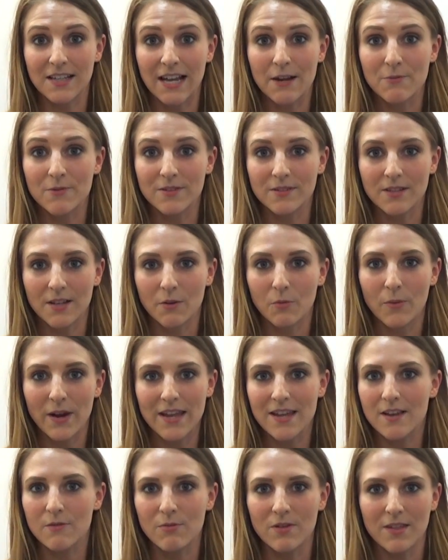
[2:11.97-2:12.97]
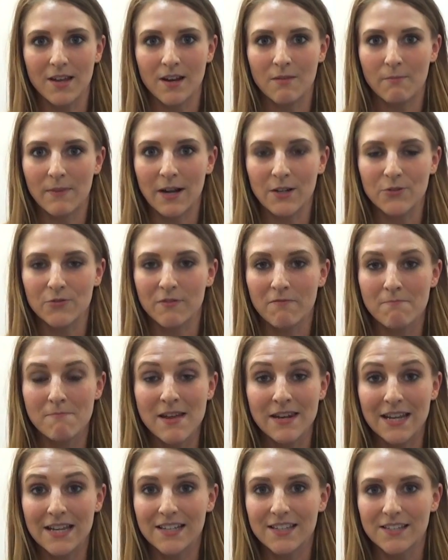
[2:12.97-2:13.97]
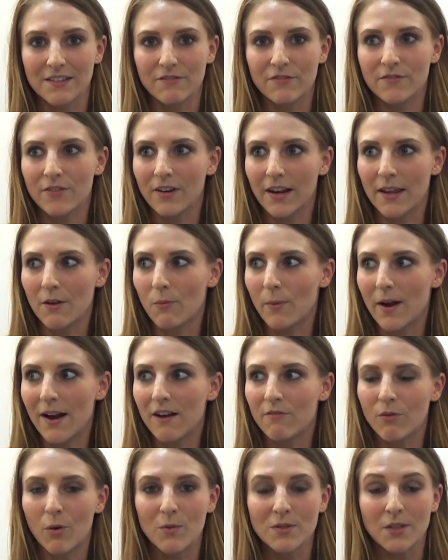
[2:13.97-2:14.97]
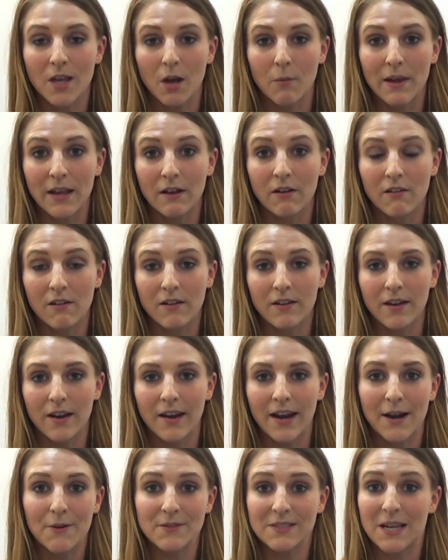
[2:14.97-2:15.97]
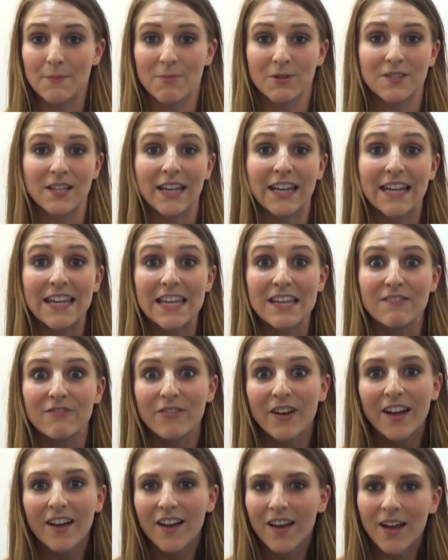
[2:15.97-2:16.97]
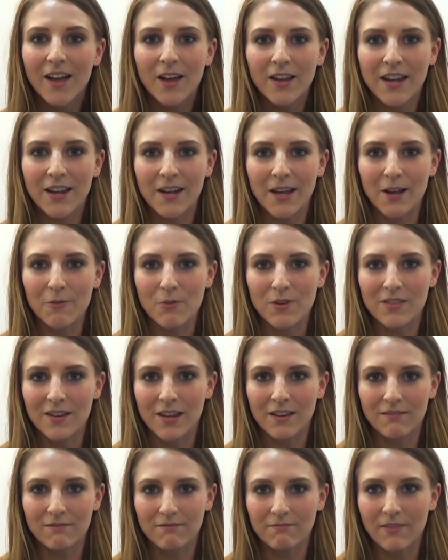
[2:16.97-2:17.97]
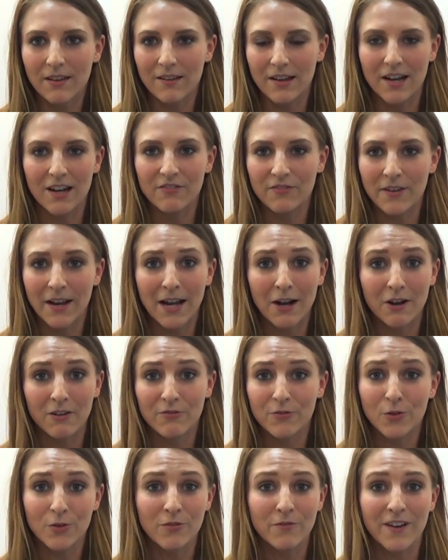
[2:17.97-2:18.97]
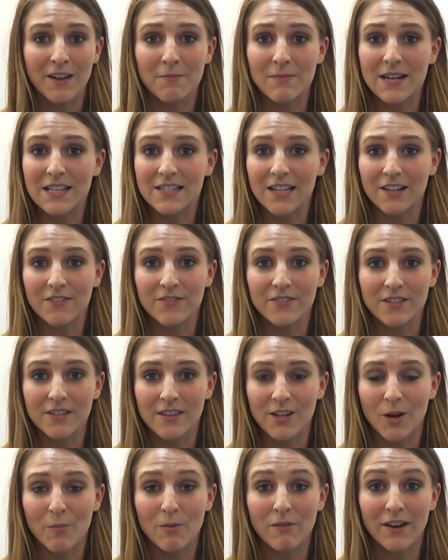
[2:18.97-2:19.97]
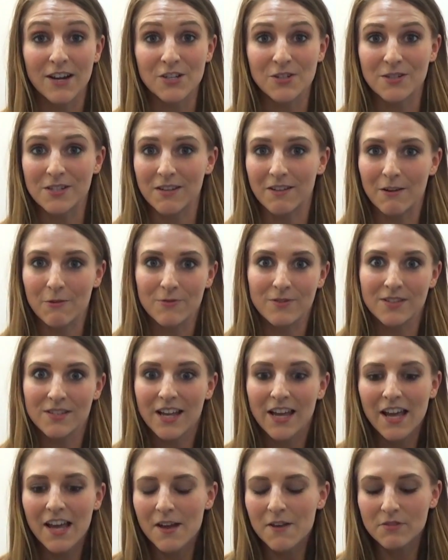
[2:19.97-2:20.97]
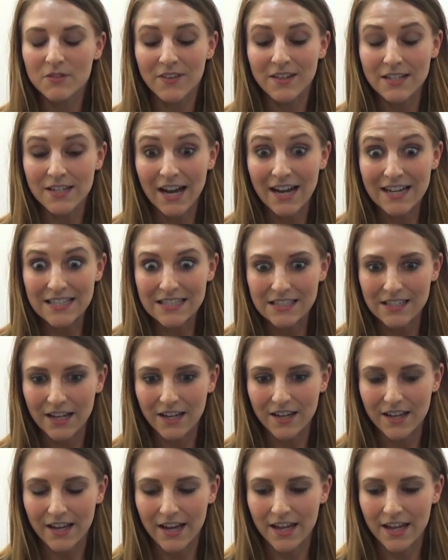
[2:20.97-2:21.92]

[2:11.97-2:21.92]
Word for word: I was awake within a matter of minutes and fully aware of what was going on, and I was able to leave, you know, within half an hour, 45 minutes after the operation. So it was fantastic.